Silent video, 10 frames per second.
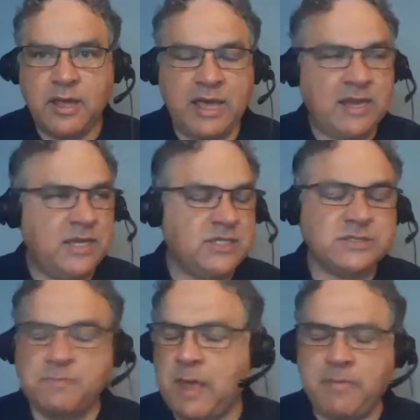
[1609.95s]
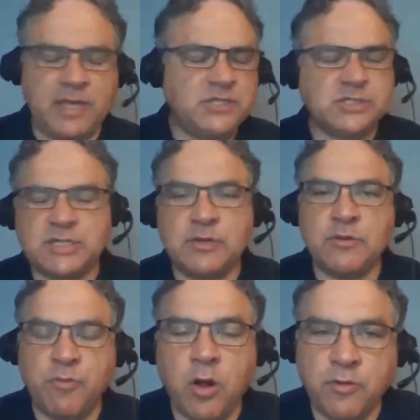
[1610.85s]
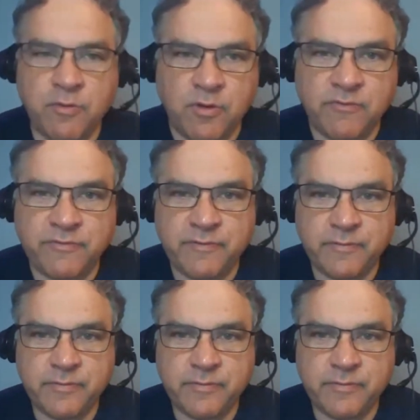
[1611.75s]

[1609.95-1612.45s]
And he just, maybe he's just in the wrong groove.